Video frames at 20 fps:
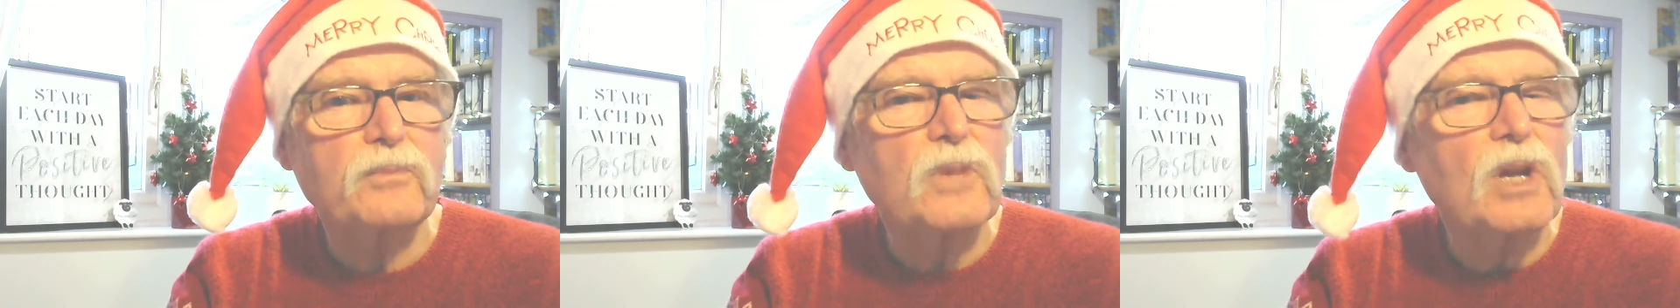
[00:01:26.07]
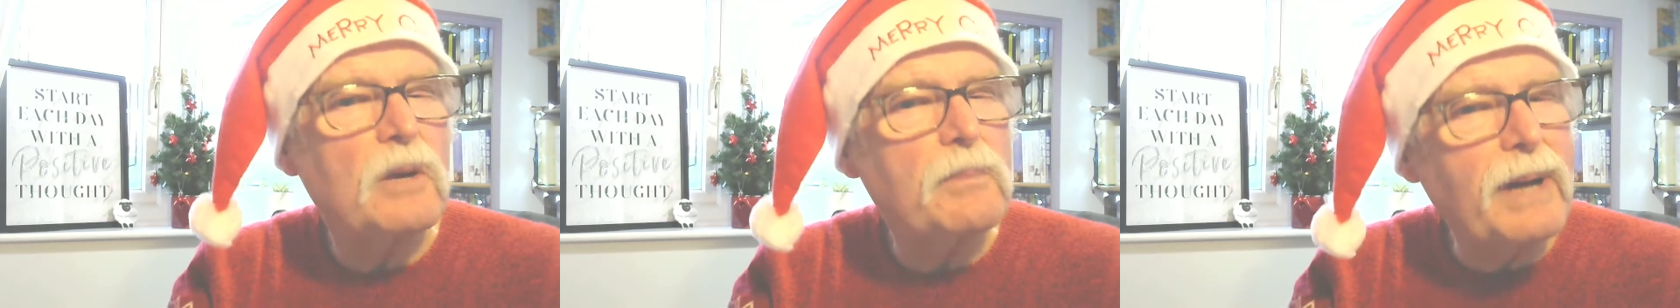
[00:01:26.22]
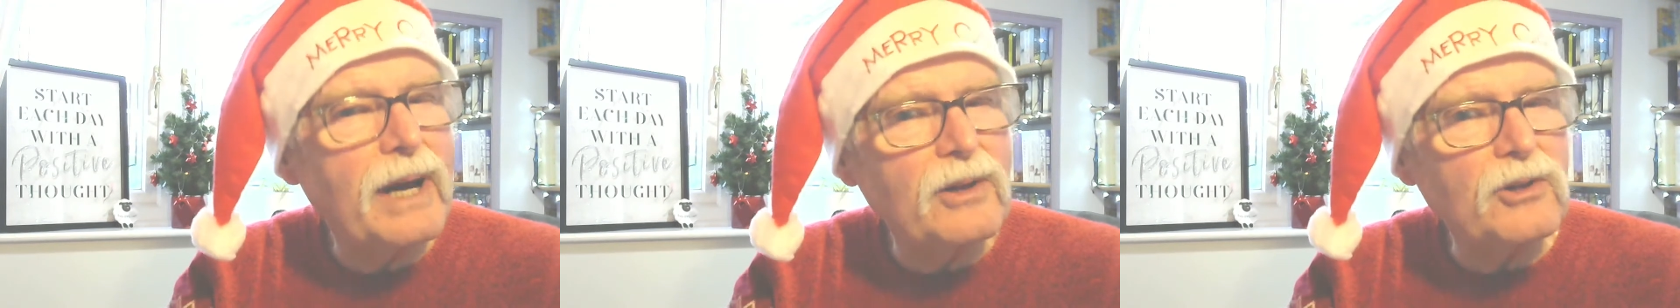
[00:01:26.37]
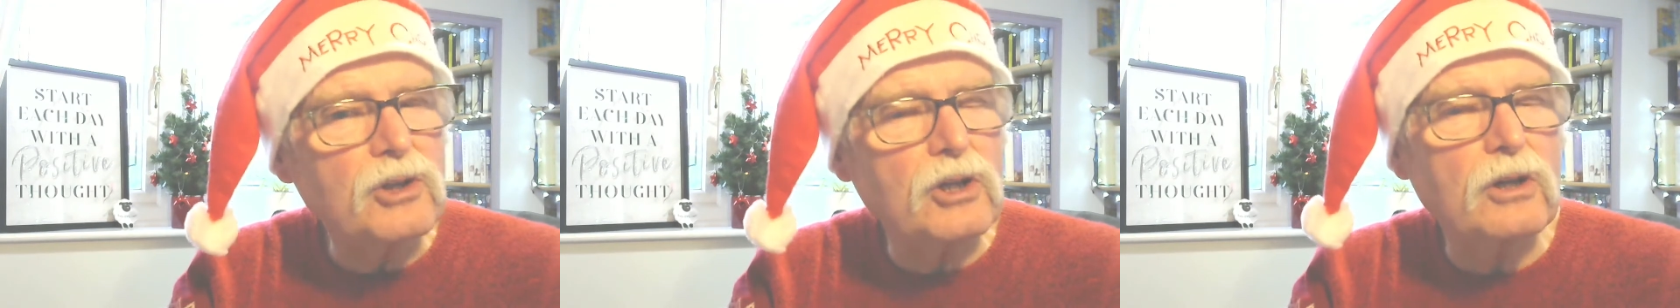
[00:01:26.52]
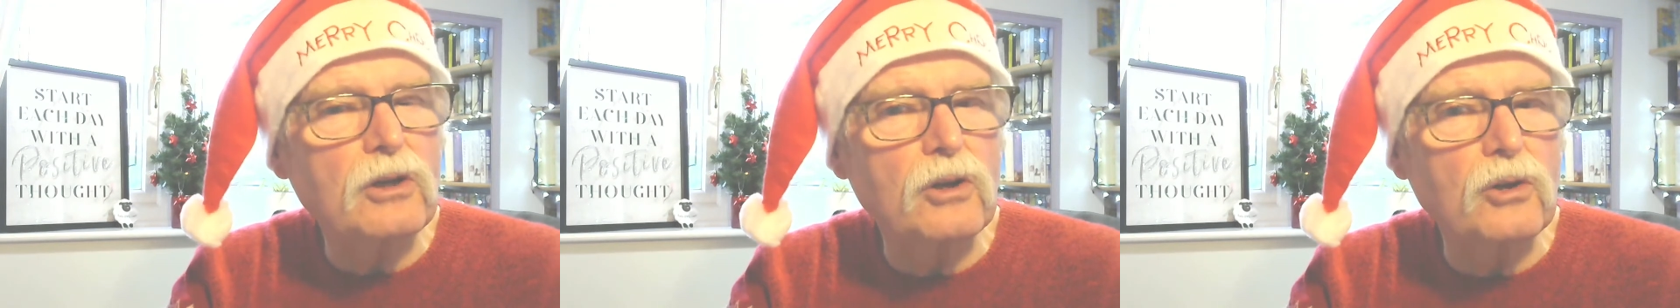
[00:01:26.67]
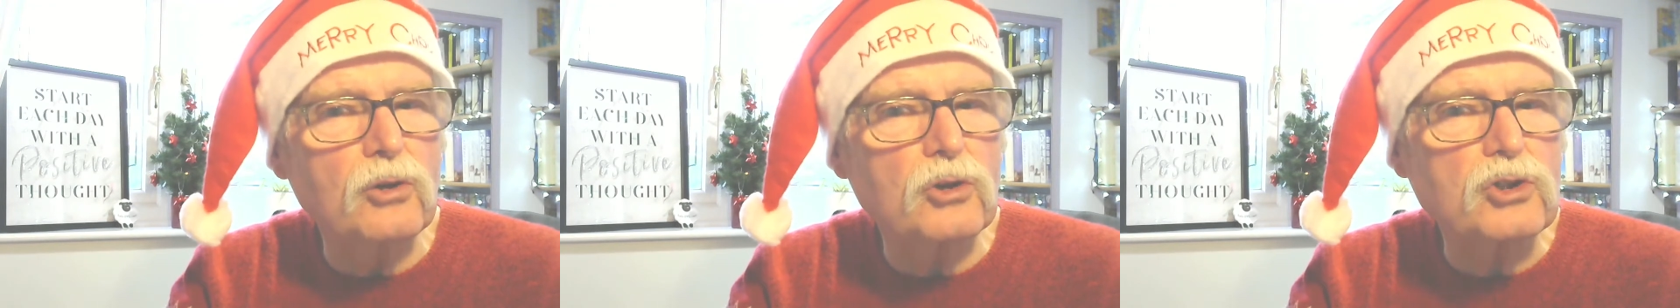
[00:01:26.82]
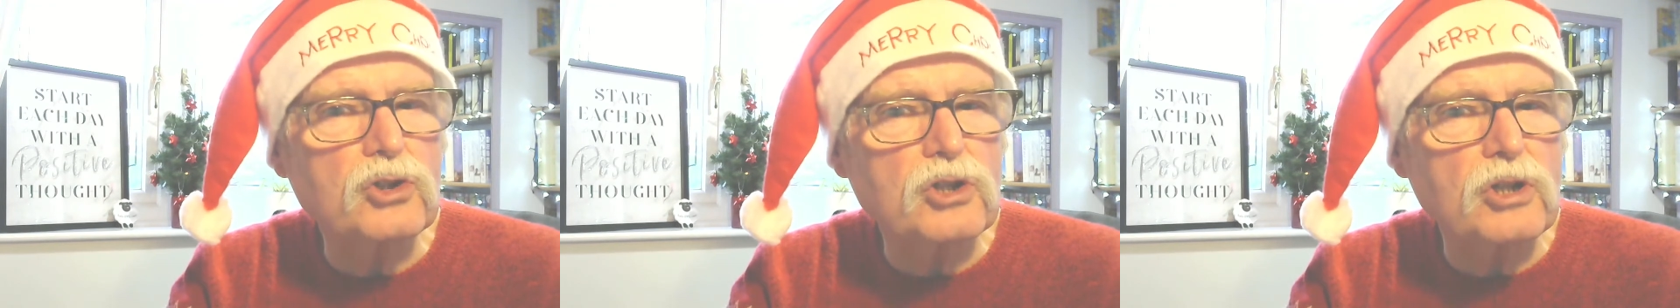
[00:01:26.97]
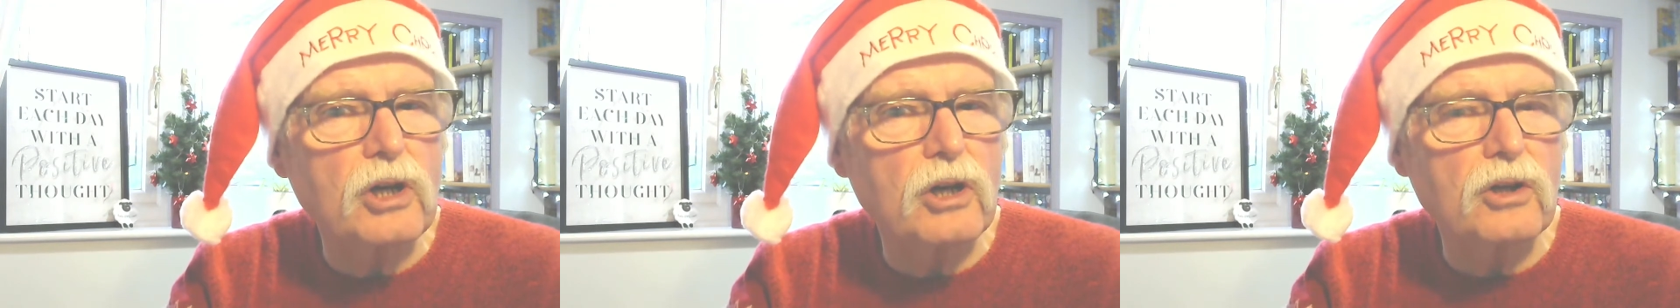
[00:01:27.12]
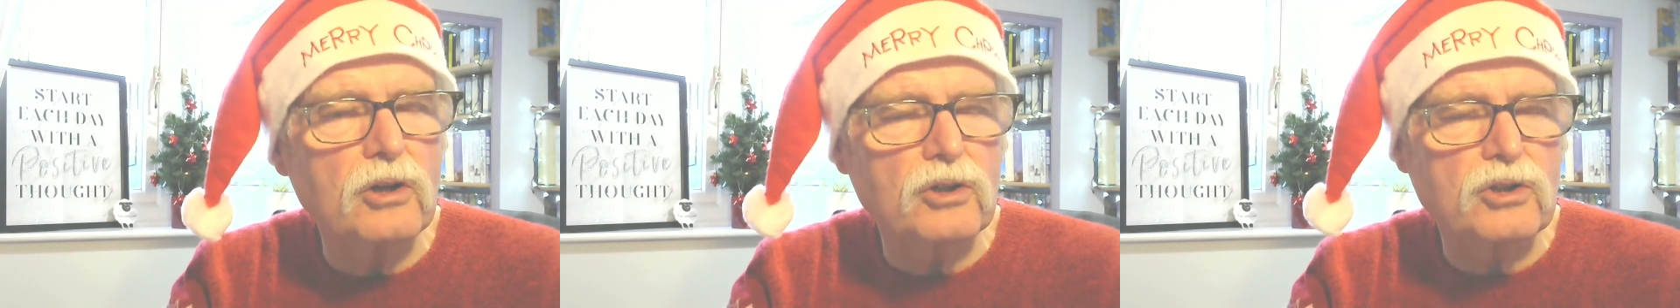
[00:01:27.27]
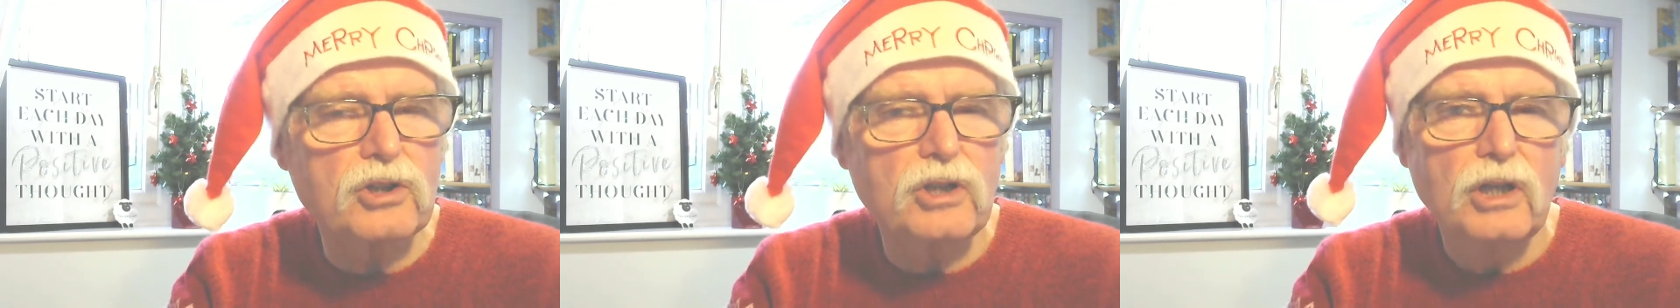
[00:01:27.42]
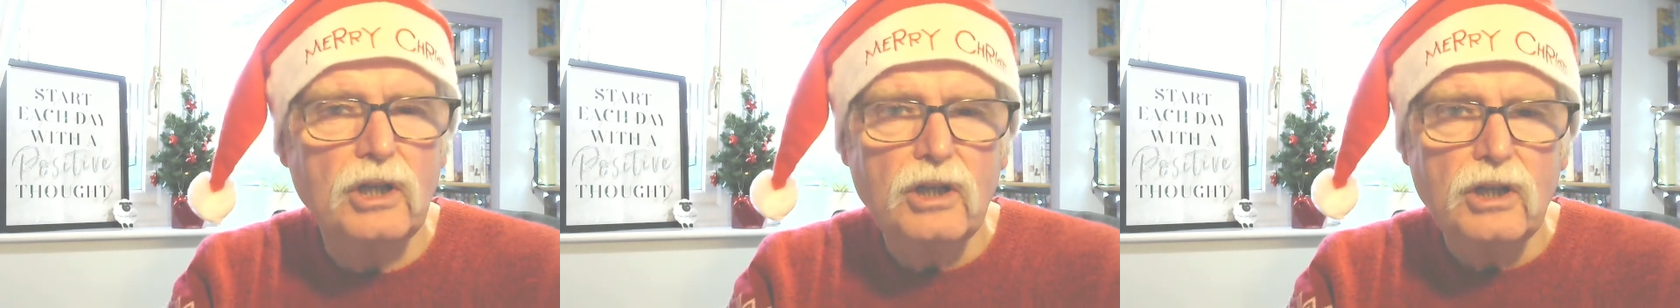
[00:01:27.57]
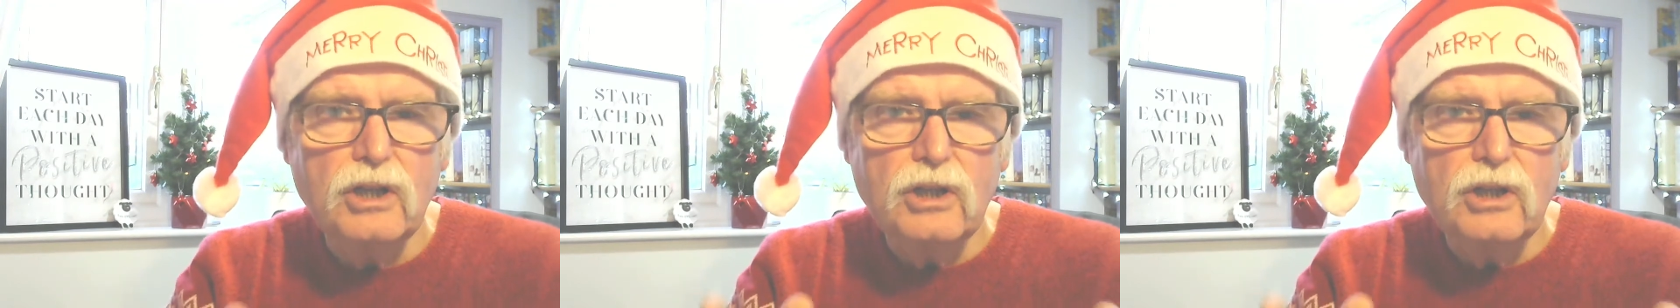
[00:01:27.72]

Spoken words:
about the closed doors.